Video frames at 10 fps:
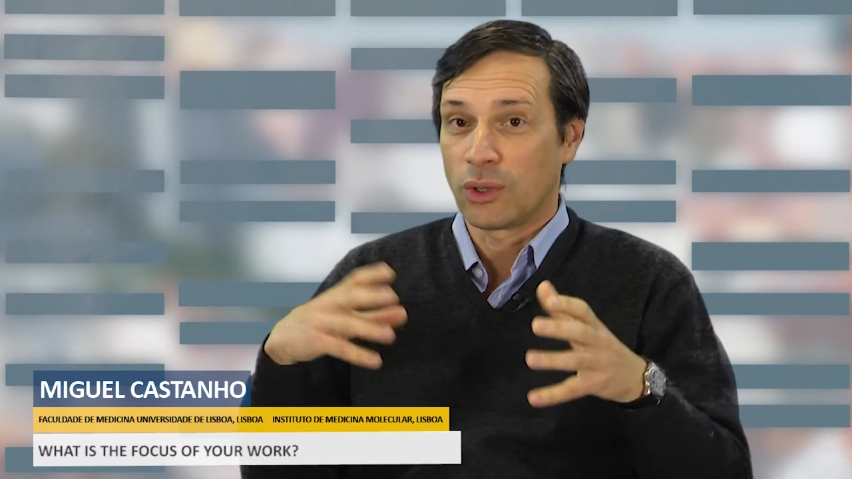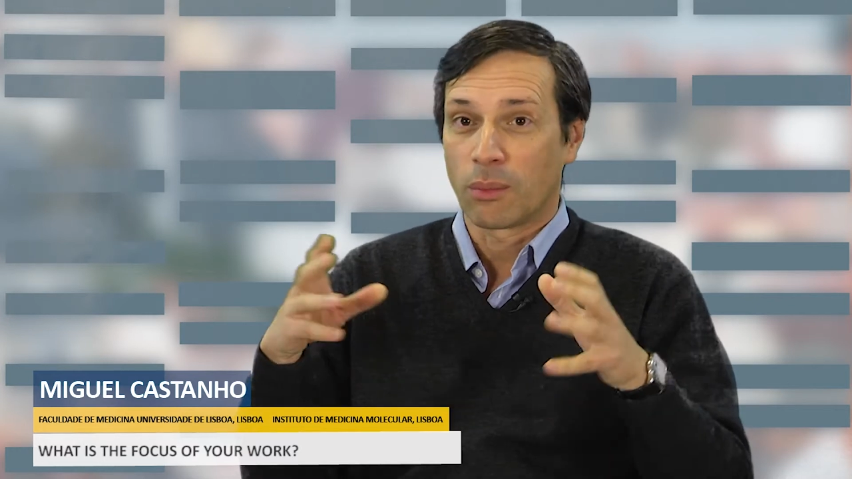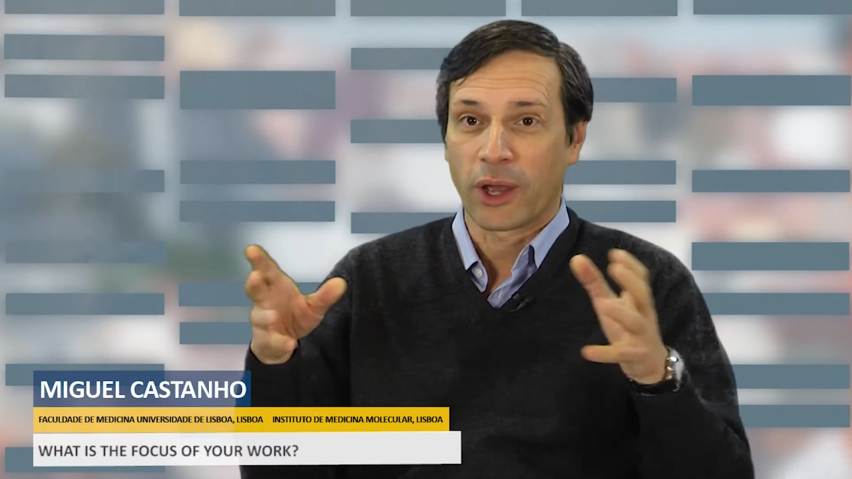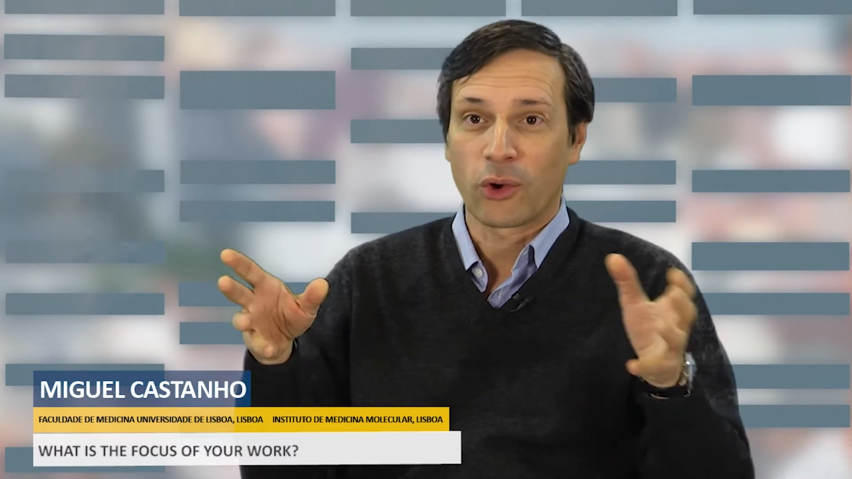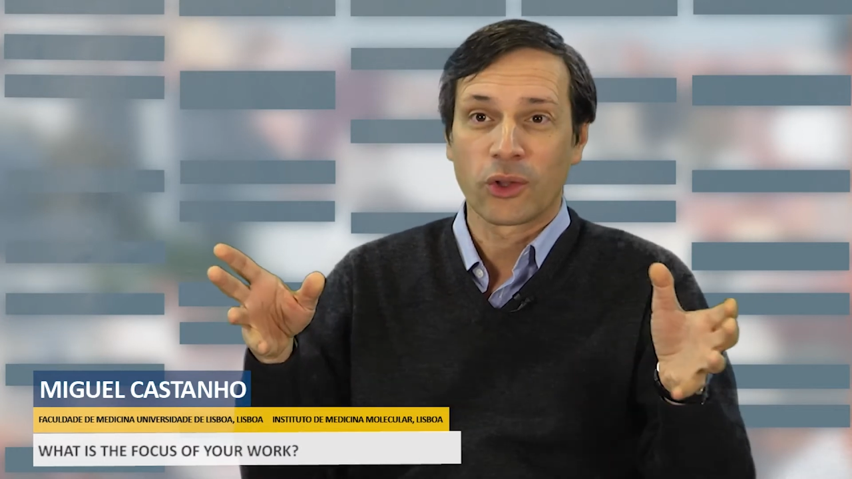the
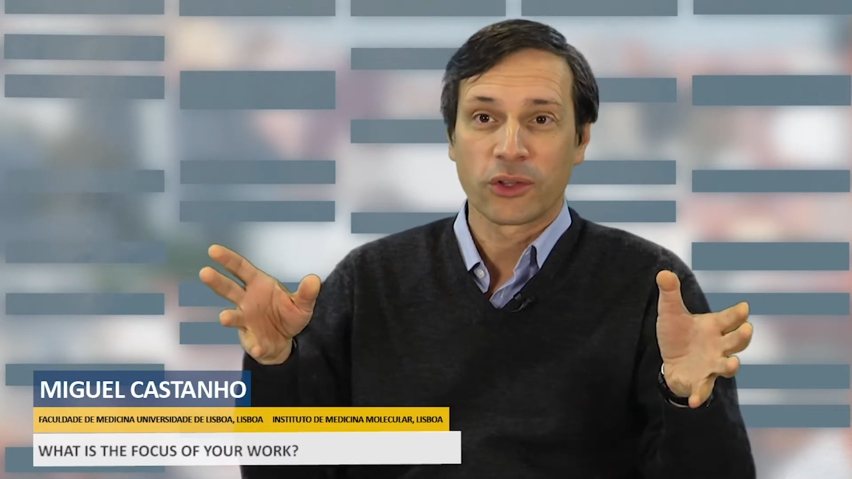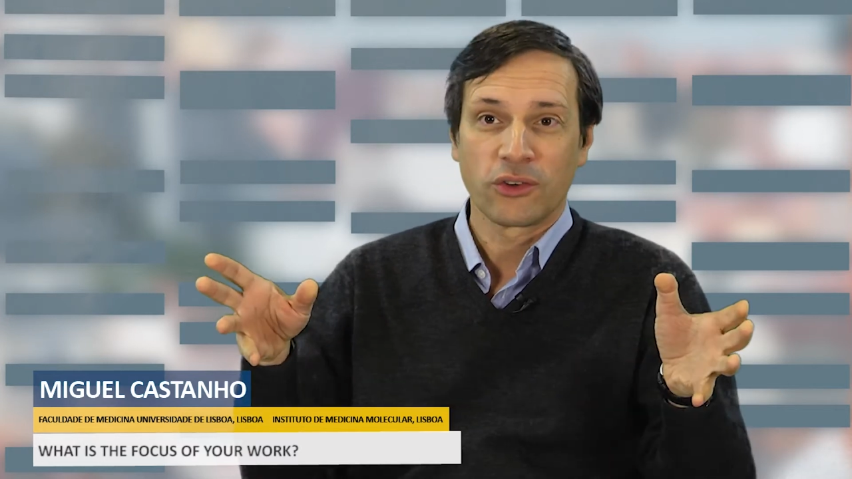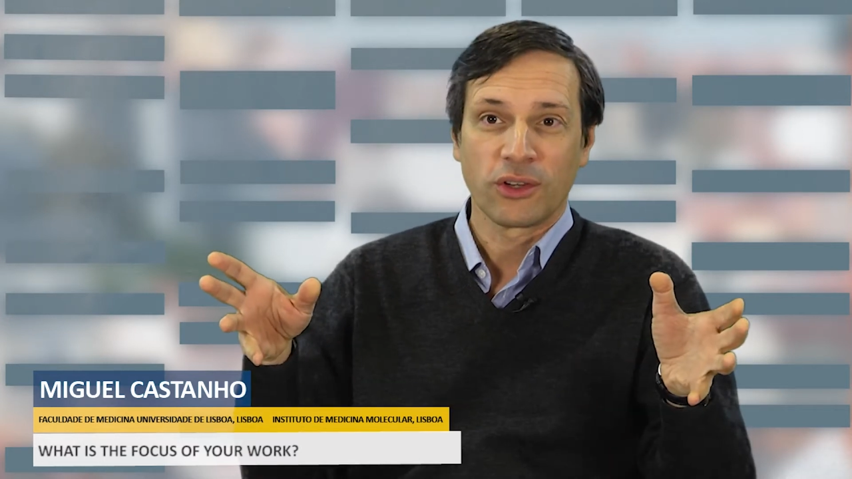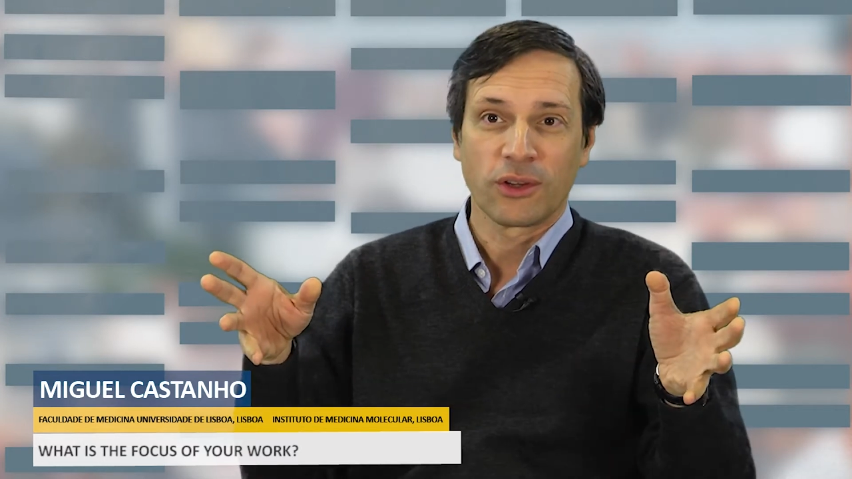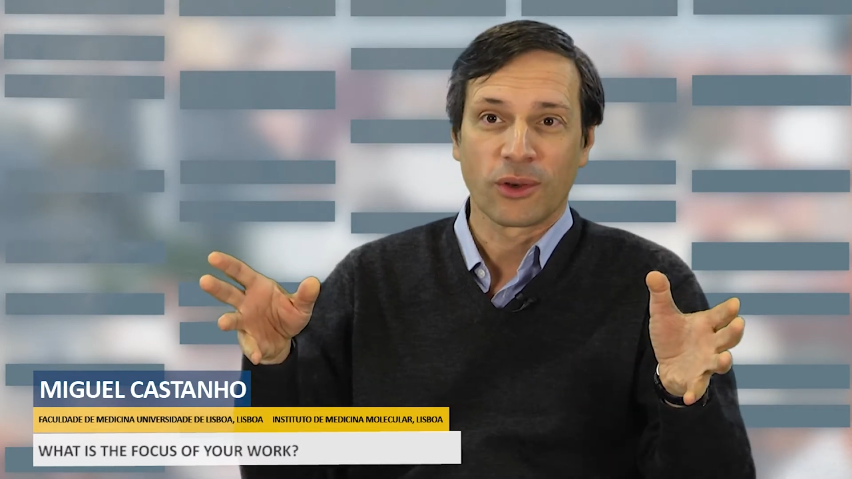
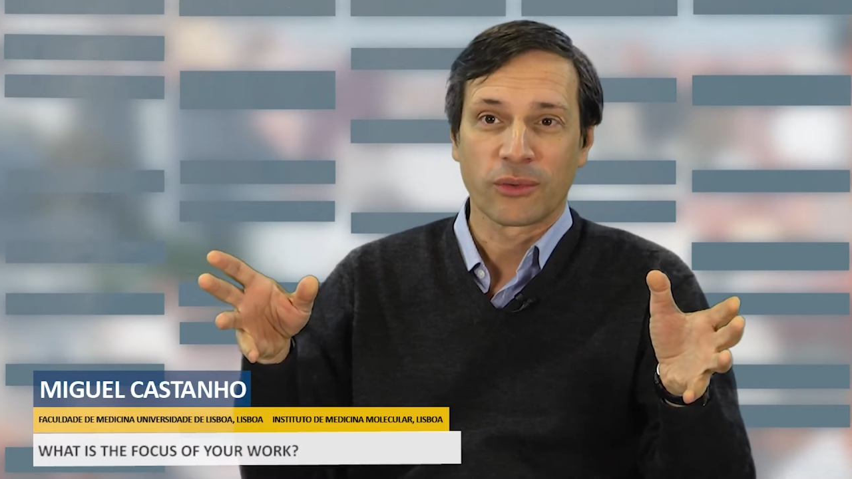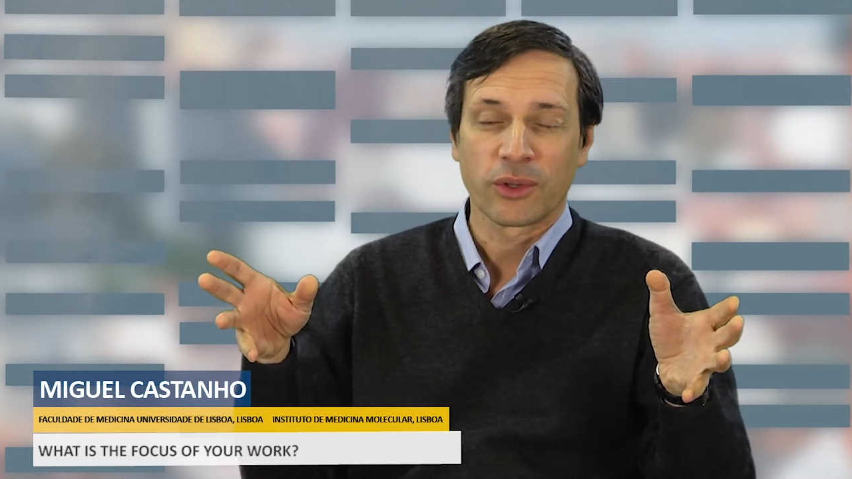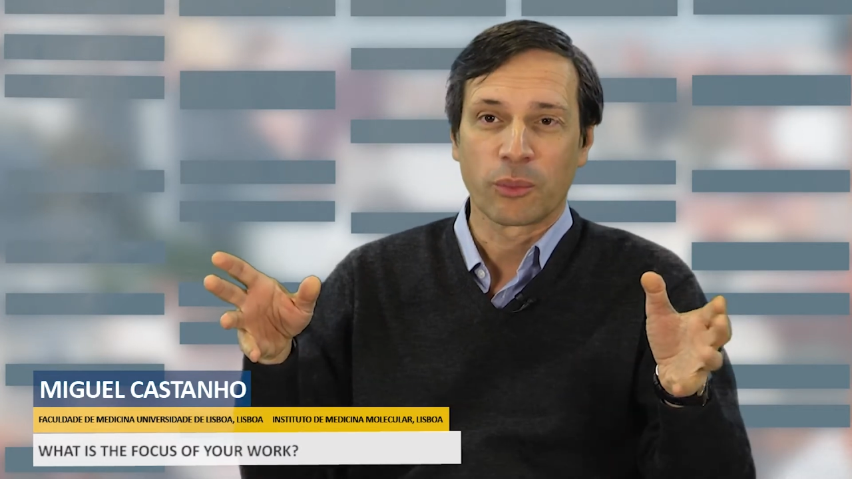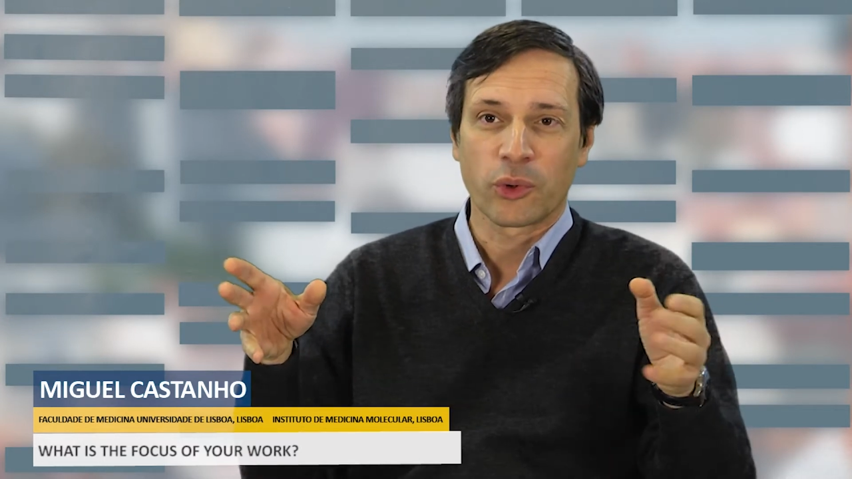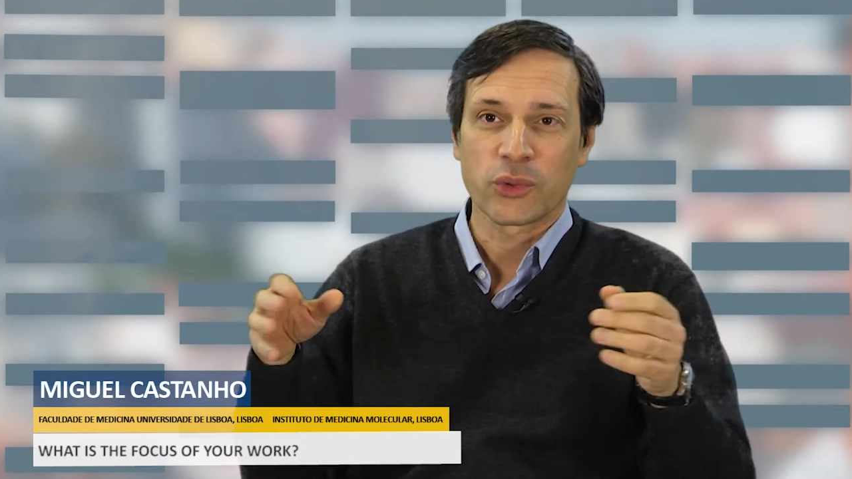biology of
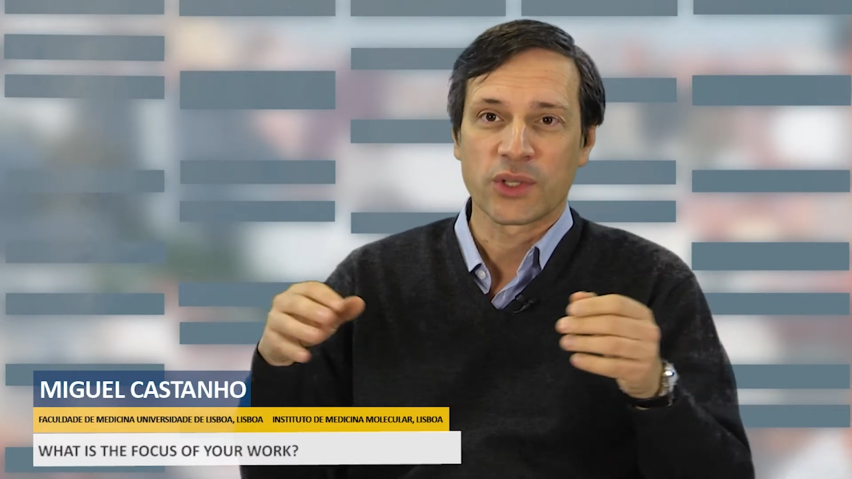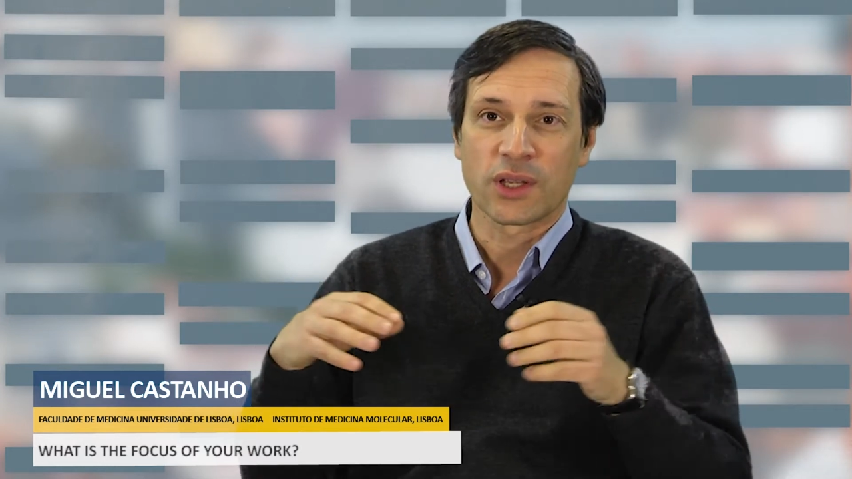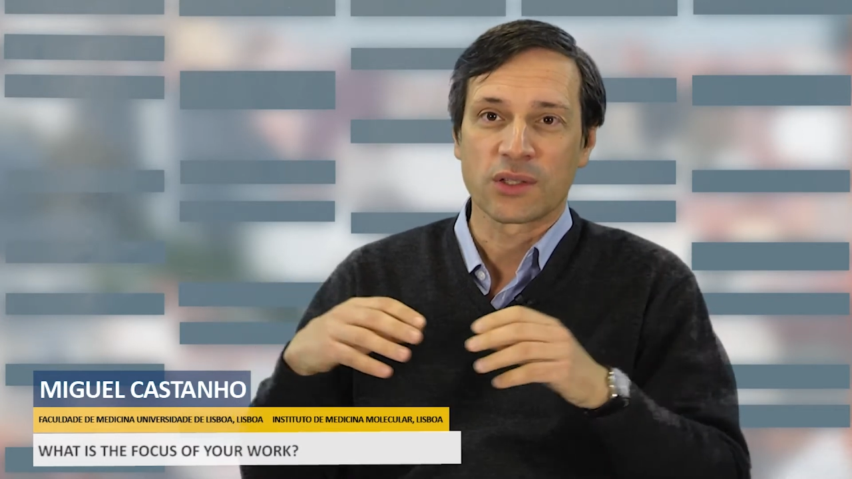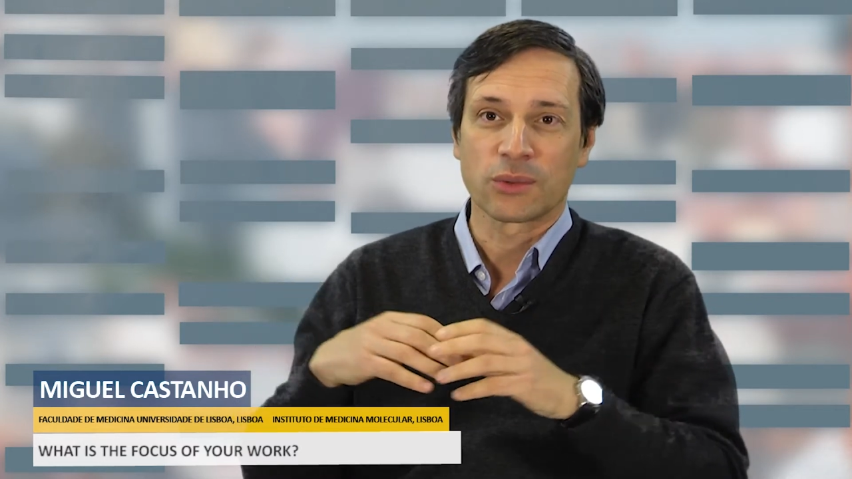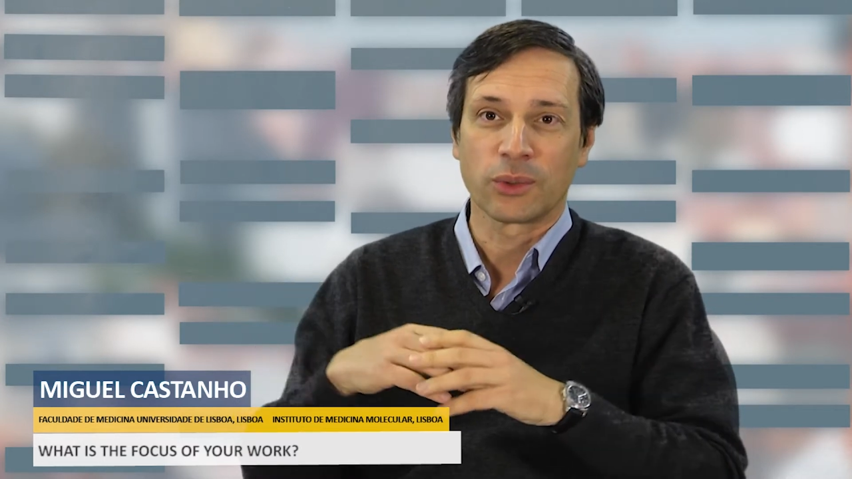the process,